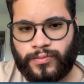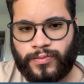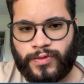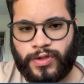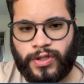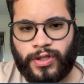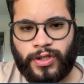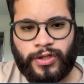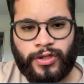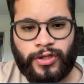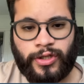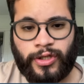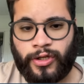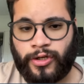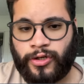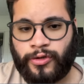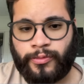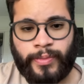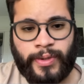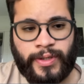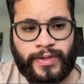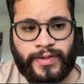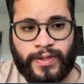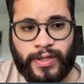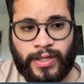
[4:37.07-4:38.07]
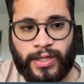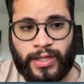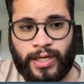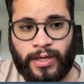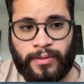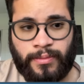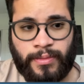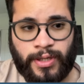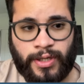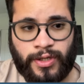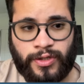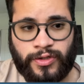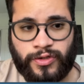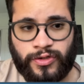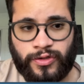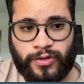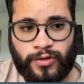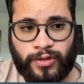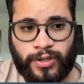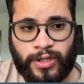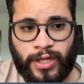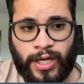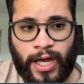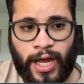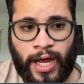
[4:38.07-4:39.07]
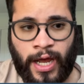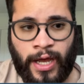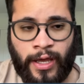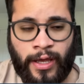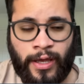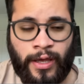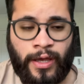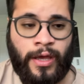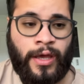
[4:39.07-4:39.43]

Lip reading: And here basically I'm making sure that